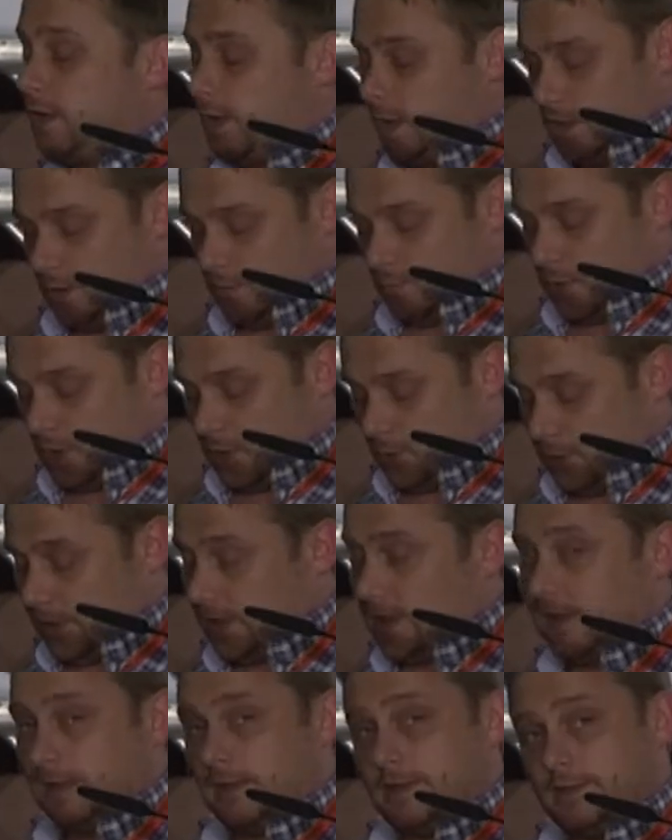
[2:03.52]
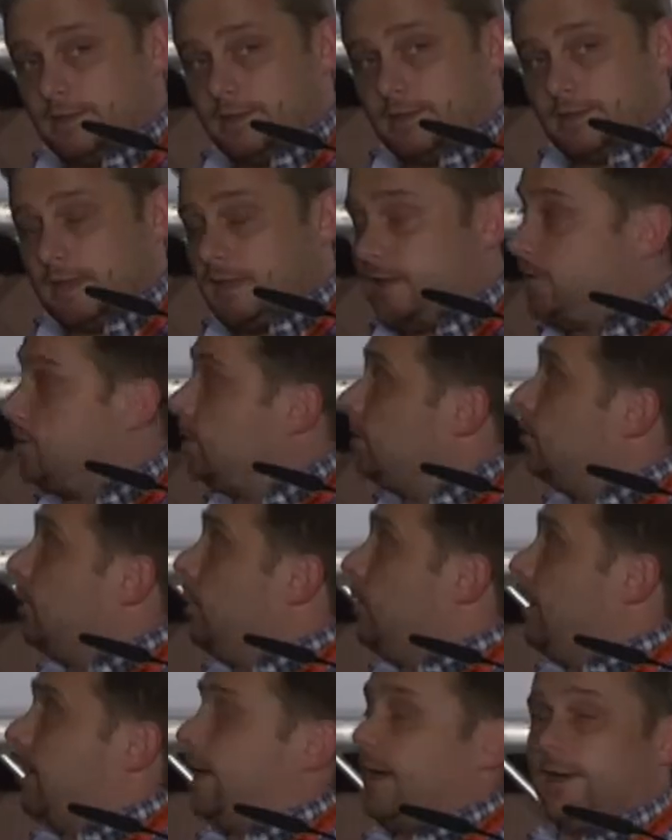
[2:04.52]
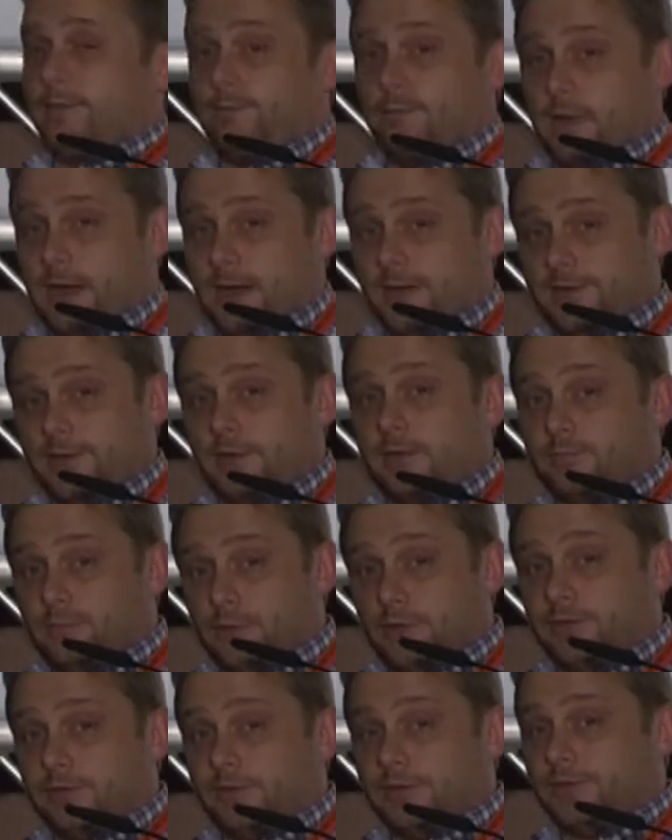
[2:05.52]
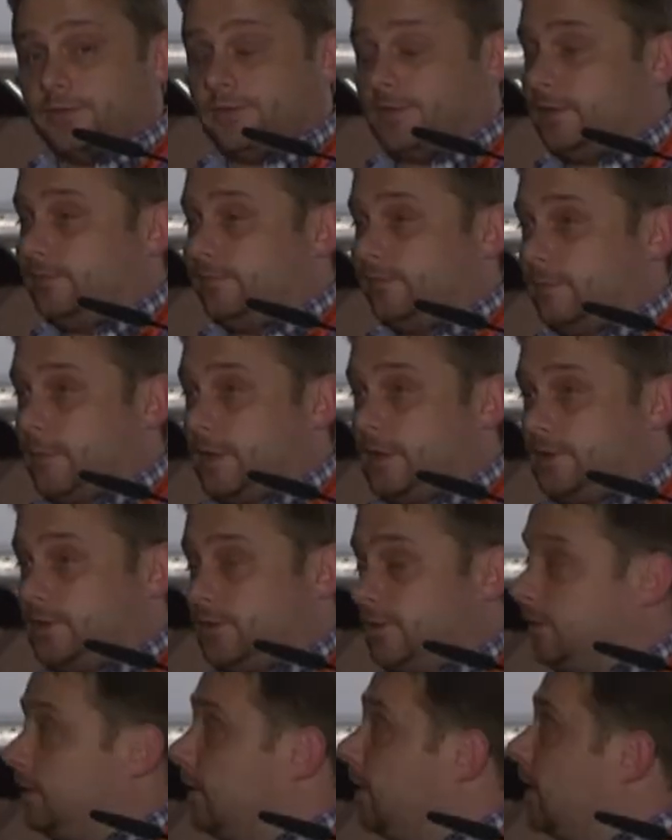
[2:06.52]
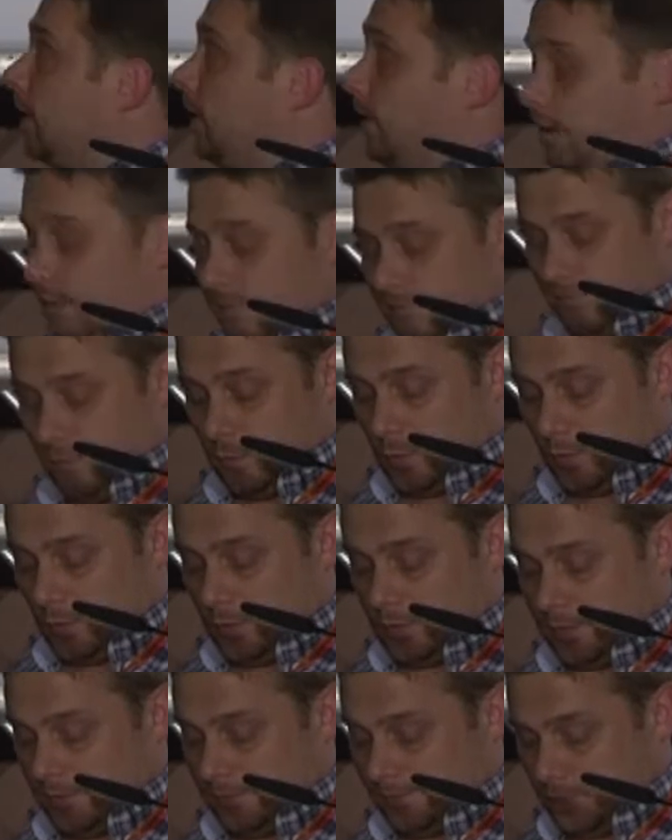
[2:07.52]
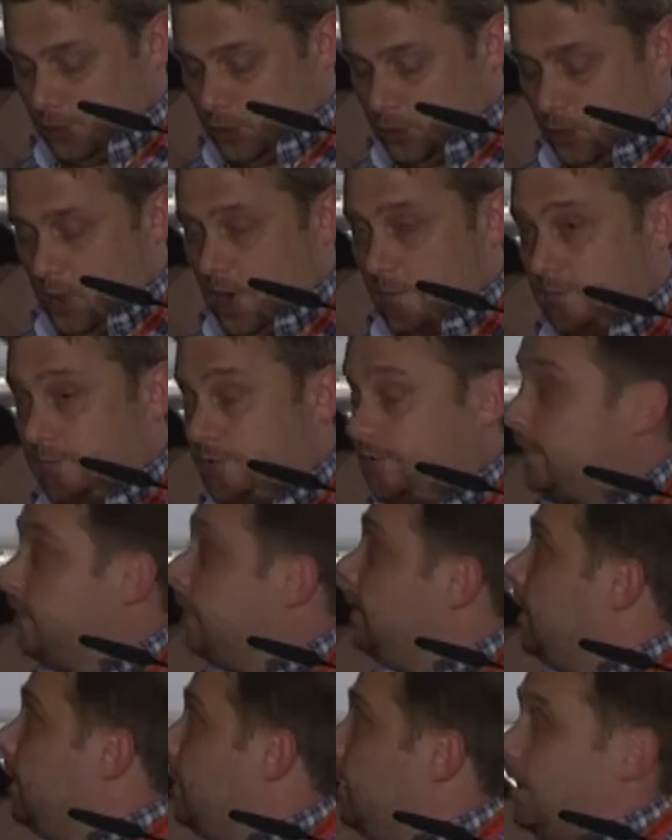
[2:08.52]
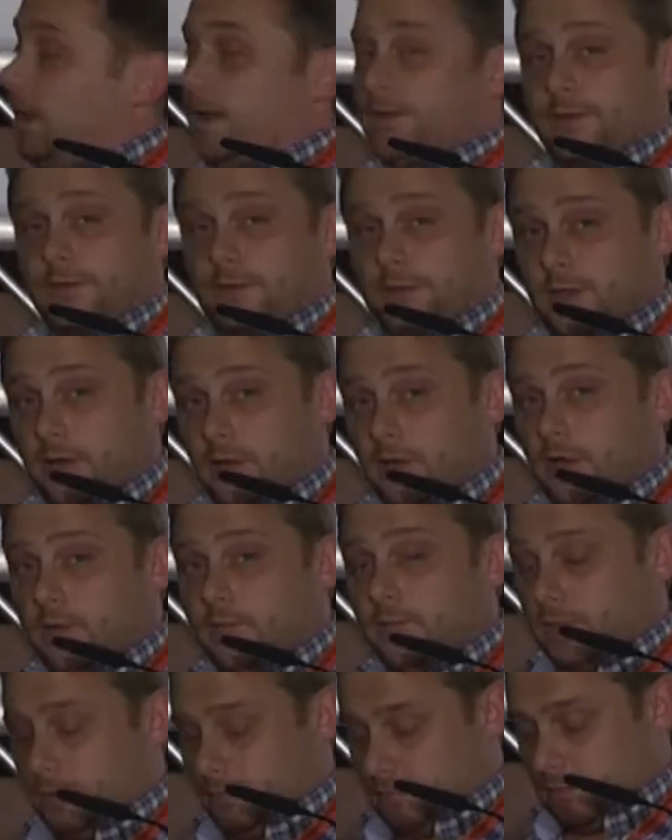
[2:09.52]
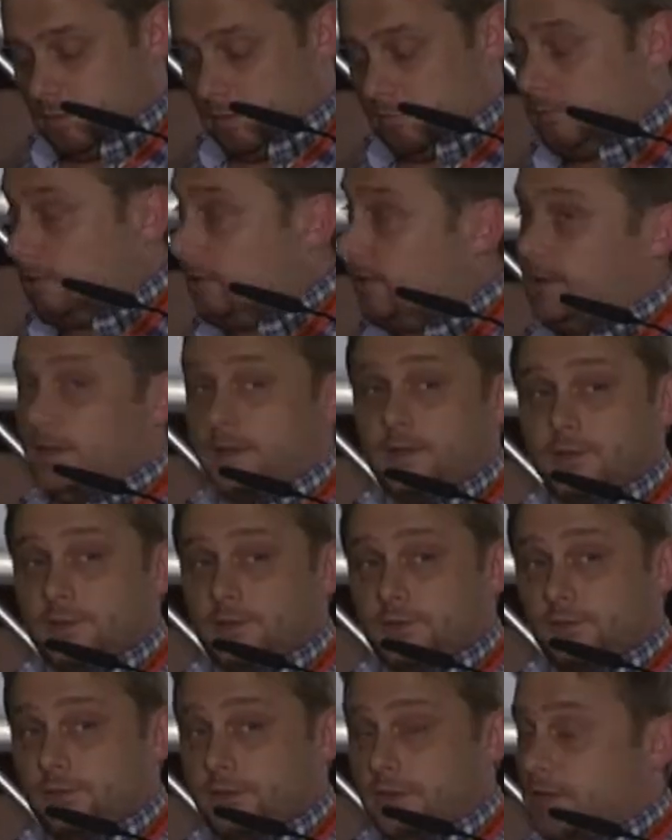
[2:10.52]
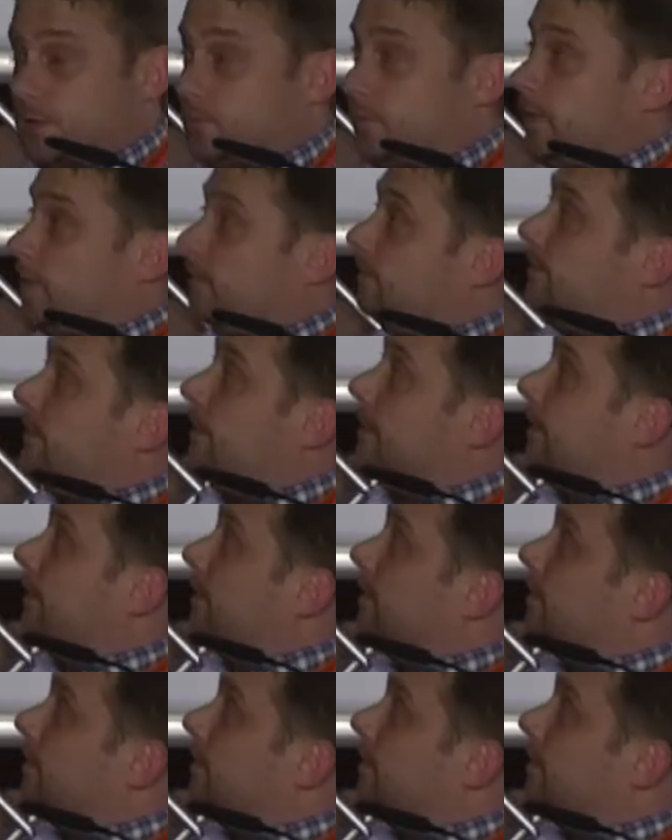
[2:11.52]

where we collated data where we had mass and abundance information for food webs. At the time, there were only these three that we could find.